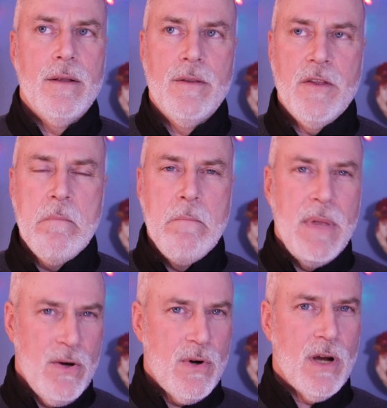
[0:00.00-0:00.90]
the
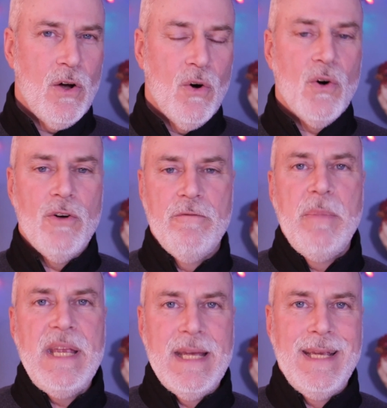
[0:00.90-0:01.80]
miracle of
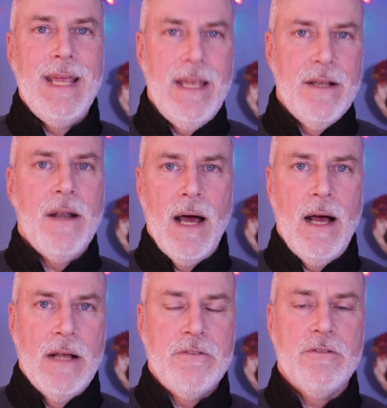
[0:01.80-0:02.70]
being in
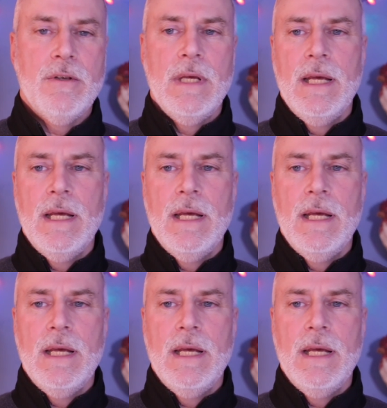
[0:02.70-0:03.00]
us.